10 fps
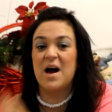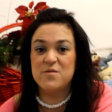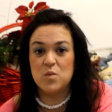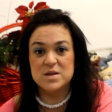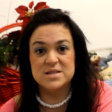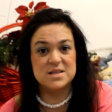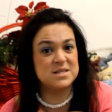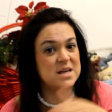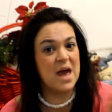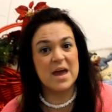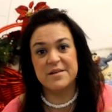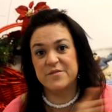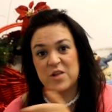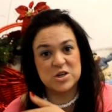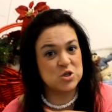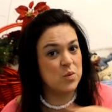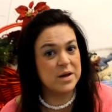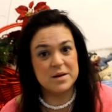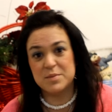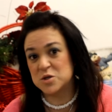and 168 and
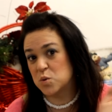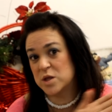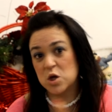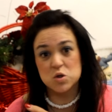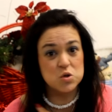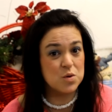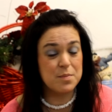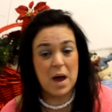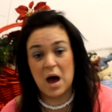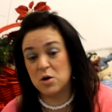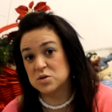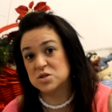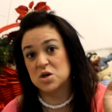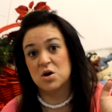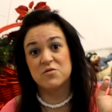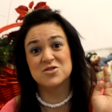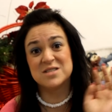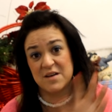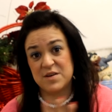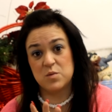fluctuated between those three pounds for
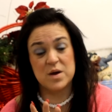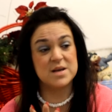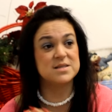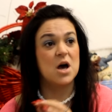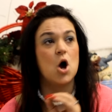seven weeks.